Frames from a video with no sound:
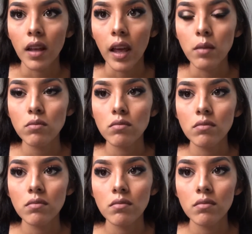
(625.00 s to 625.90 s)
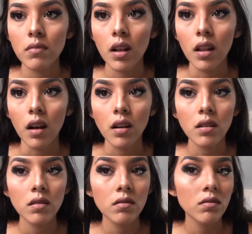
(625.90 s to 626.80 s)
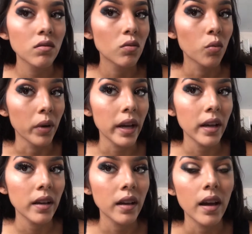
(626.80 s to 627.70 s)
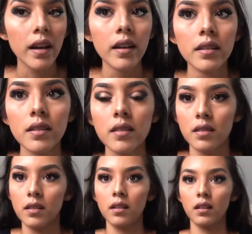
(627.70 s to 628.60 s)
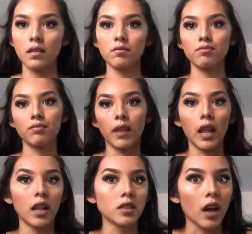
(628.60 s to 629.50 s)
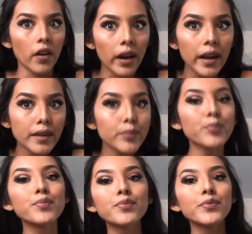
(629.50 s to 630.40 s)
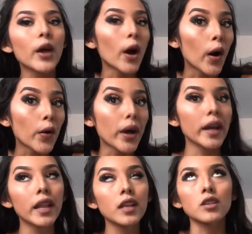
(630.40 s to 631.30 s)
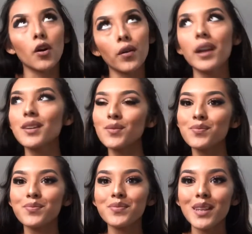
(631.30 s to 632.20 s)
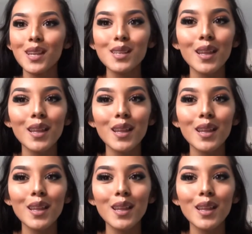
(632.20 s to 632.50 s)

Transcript: came a long way and it looks alright. Alright, it looks alright. this